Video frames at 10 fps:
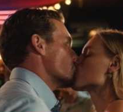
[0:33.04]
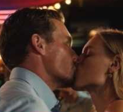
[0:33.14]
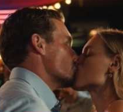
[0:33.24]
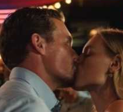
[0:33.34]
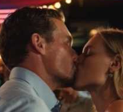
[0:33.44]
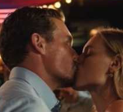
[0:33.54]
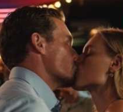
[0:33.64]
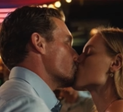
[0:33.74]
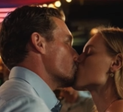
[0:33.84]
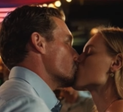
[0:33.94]

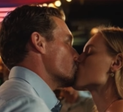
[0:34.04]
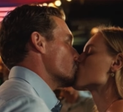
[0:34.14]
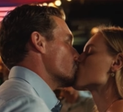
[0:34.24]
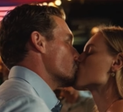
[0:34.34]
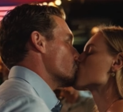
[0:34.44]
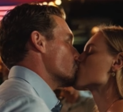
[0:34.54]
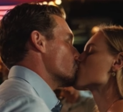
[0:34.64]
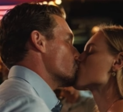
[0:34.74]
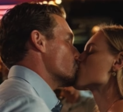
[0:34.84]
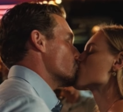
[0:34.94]

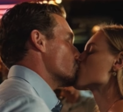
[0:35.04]
Nothing is said.